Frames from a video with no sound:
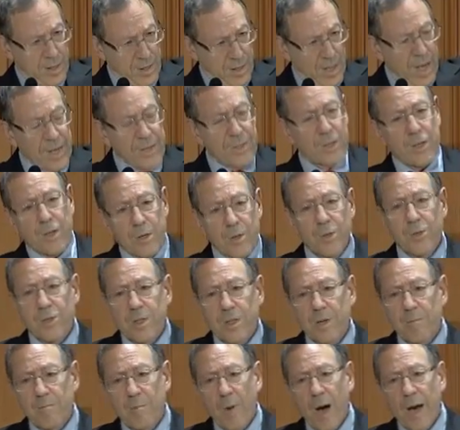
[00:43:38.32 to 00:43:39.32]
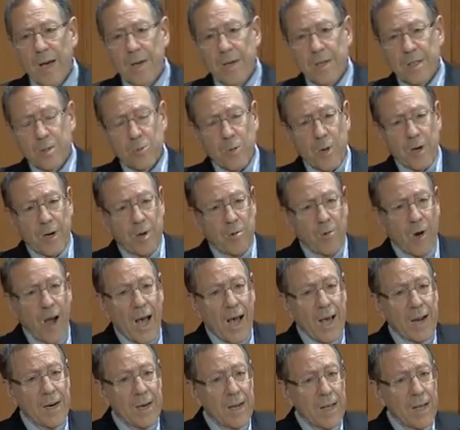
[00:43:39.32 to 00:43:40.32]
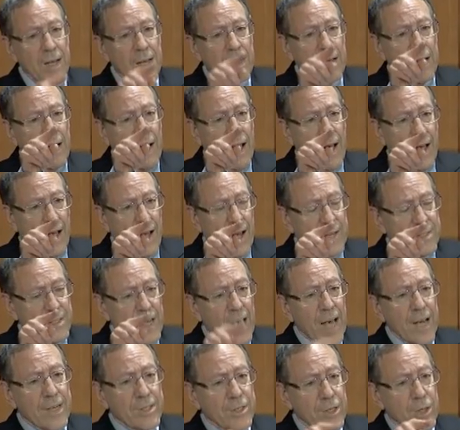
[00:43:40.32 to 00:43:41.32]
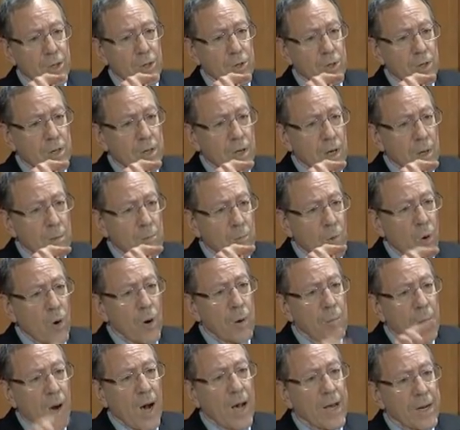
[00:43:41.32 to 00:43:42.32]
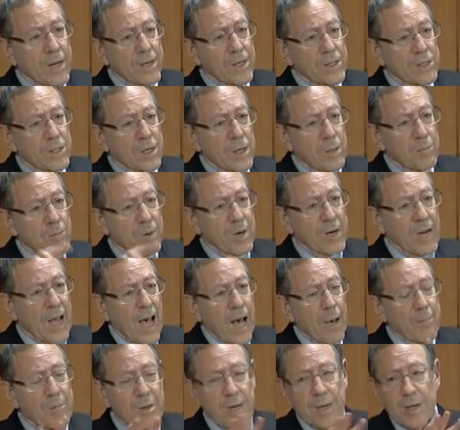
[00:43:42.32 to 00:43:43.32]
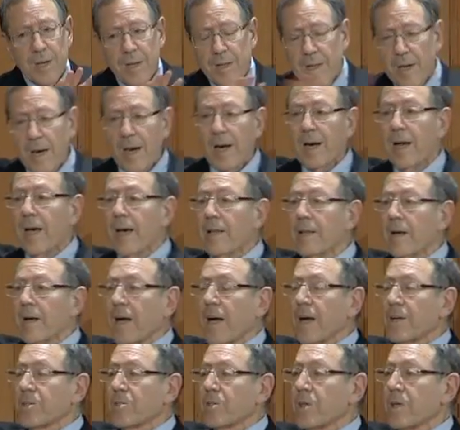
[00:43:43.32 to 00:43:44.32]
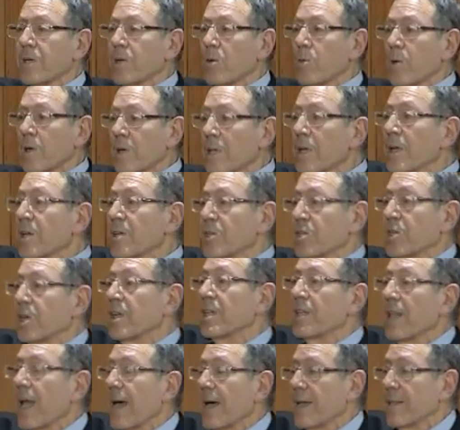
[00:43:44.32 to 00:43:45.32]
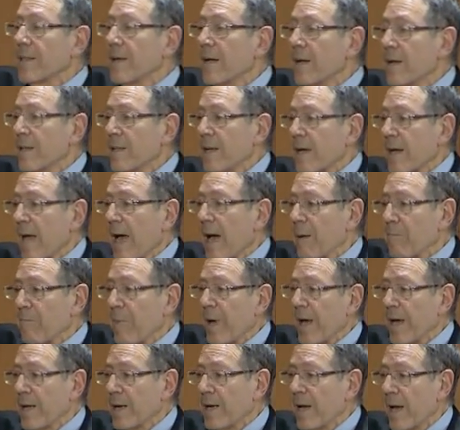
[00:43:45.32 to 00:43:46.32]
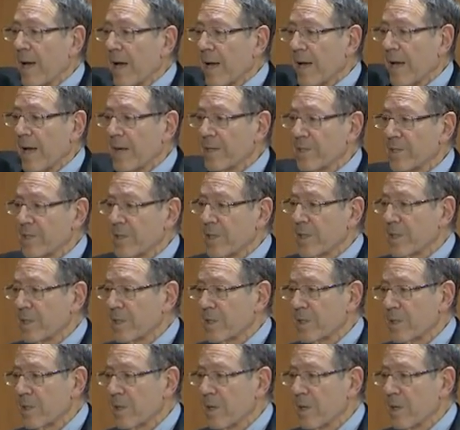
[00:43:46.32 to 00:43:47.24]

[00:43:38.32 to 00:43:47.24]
execution of minors, where Iran has executed more minors per capita than any other country in the world. She led the campaign against this.